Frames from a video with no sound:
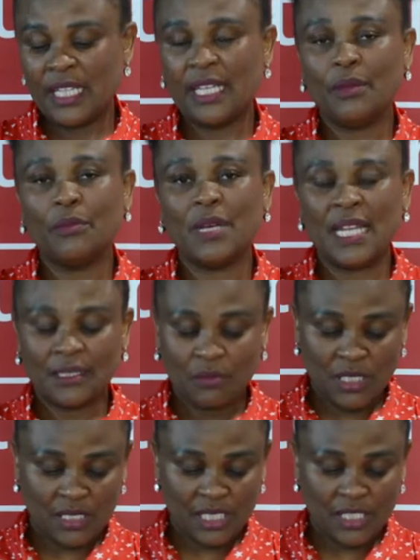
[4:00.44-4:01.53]
the
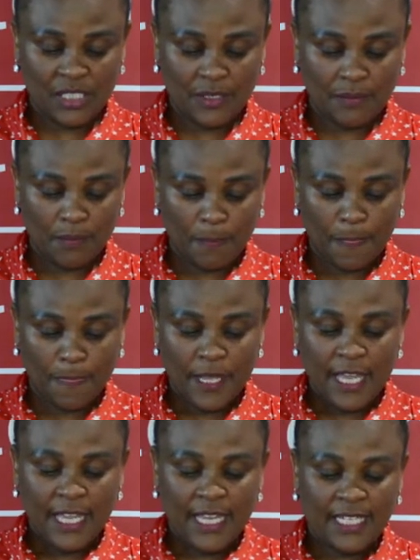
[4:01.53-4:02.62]
maladministration.
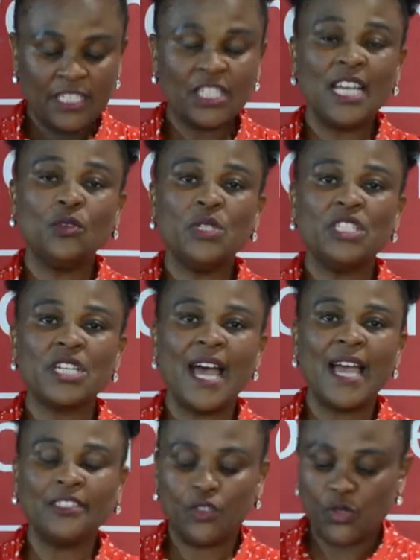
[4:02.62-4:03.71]
Initially, we
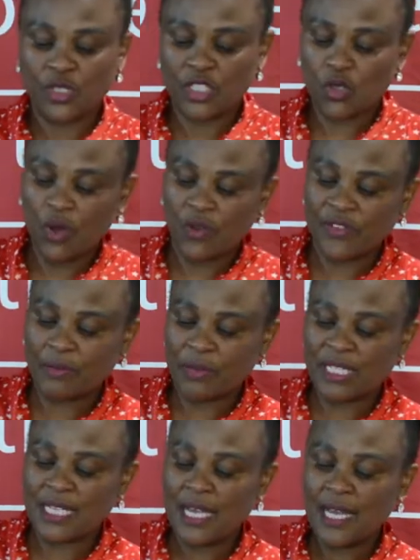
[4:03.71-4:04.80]
tried to resolve the
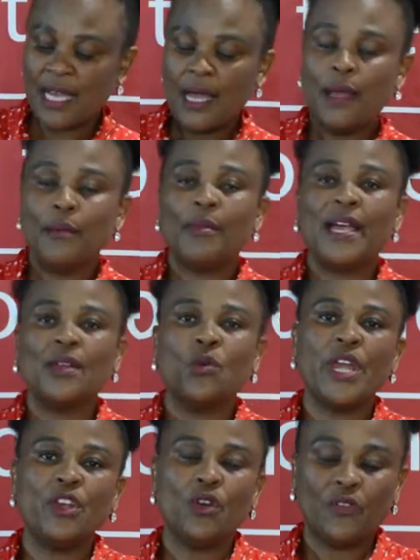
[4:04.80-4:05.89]
matter by
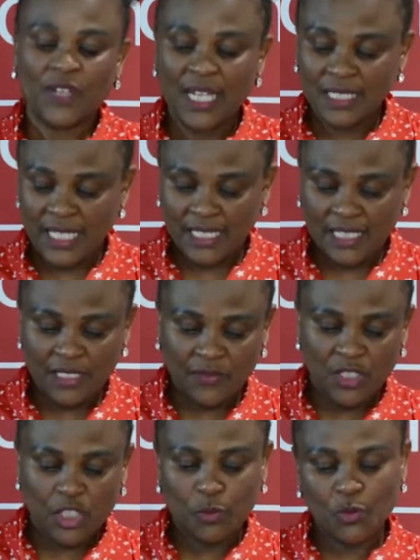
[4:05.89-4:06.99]
way of alternative
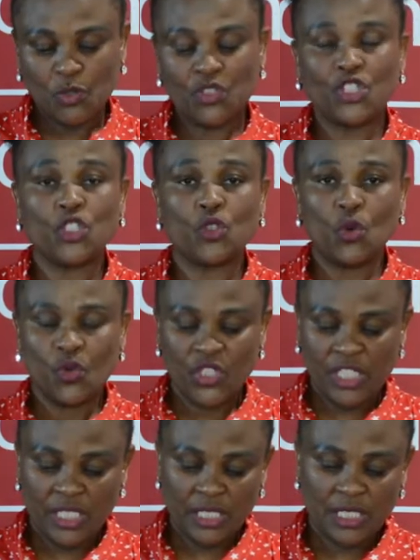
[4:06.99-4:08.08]
dispute
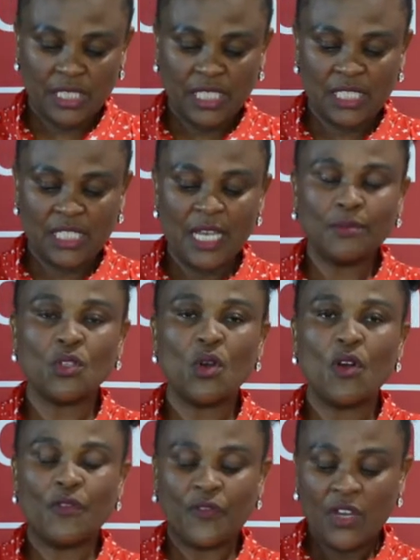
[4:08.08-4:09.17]
resolution. In terms
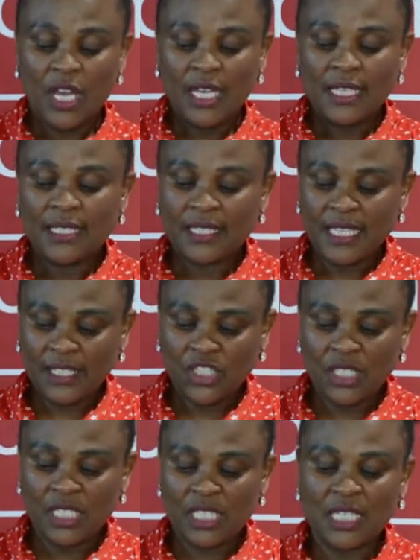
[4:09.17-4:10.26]
of Section
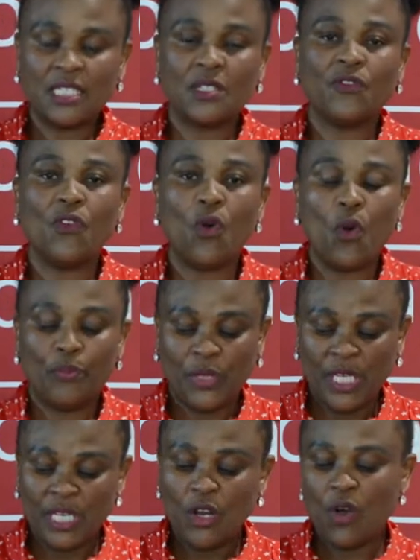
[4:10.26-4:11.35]

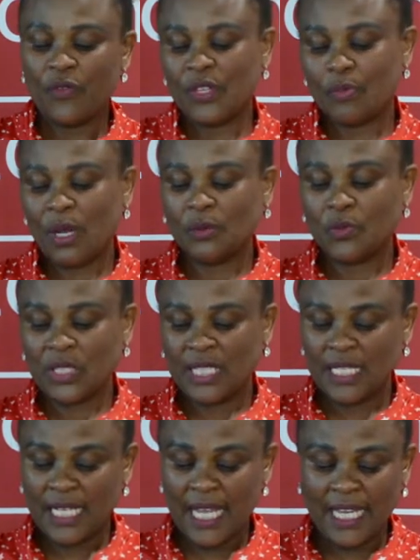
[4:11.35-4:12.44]
6(4)(b) of the Public
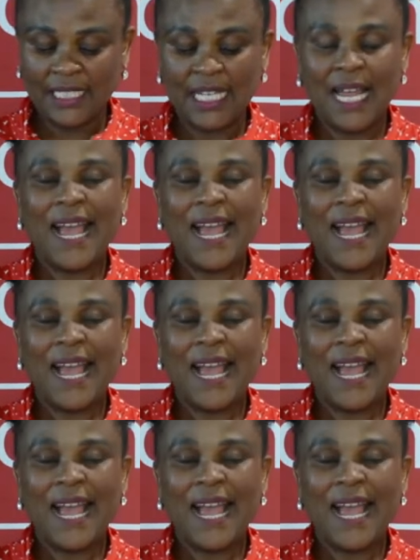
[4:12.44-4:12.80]
Protector Act,